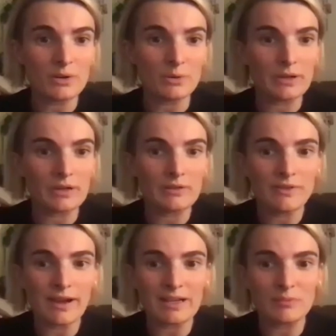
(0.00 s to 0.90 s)
We're
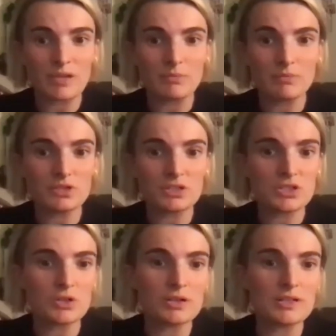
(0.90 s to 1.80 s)
inviting people to
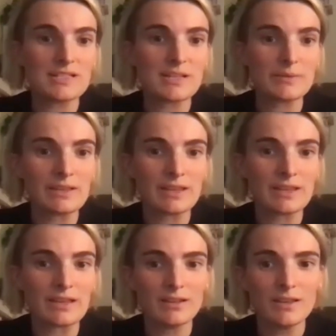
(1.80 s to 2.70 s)
tune into something
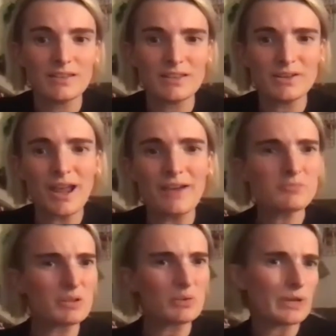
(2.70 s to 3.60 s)
that they don't have to
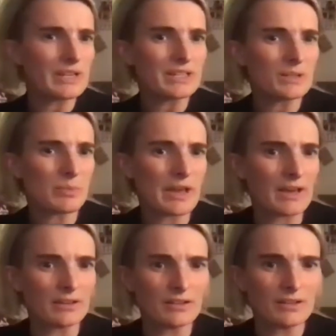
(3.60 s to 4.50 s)
be weird
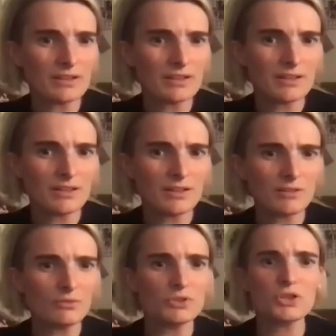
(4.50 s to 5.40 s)
about
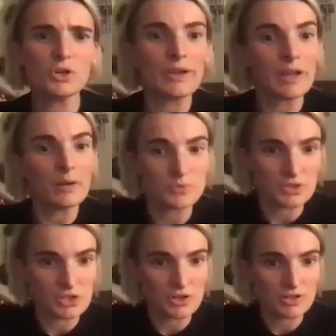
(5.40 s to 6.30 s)
showing up to a
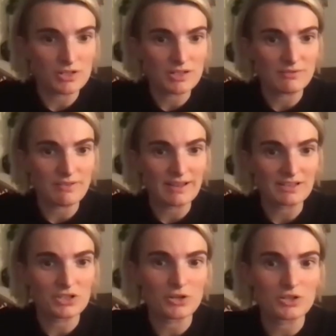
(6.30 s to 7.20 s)
church. In fact,
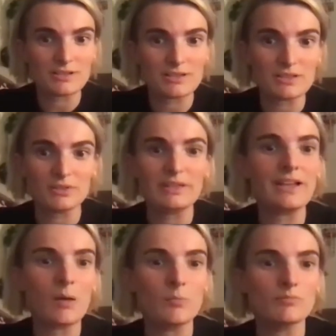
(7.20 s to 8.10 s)
churches literally
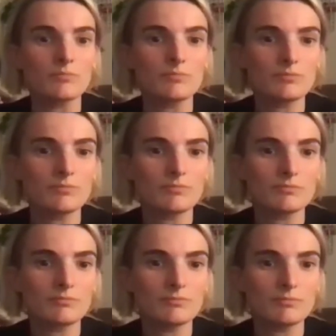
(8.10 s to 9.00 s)
come
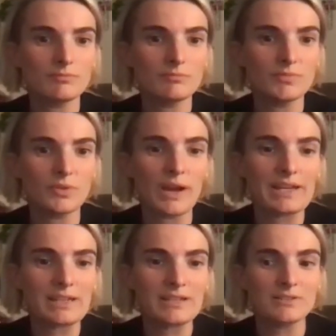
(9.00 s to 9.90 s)
right
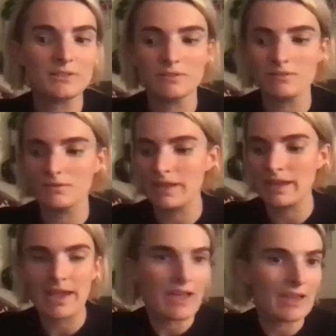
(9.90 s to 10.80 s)
into their
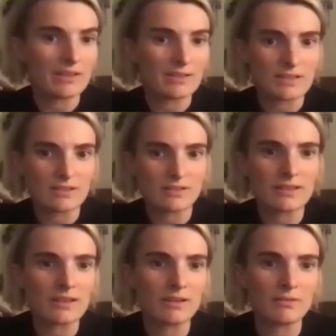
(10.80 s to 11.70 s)
hands, into
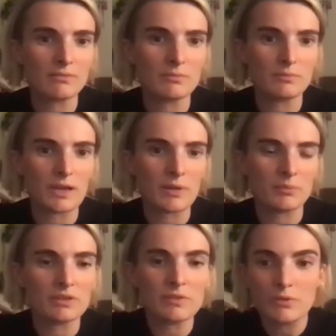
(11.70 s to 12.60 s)
their
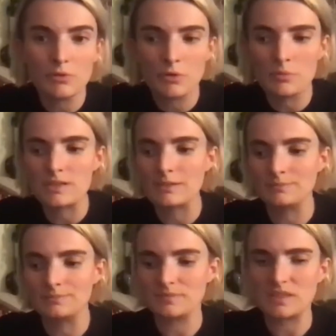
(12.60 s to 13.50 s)
living rooms
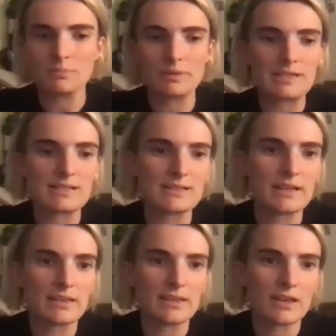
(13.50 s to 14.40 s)
and into places
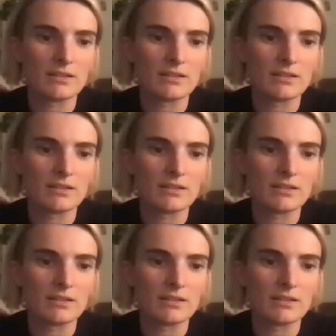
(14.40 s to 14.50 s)
like that.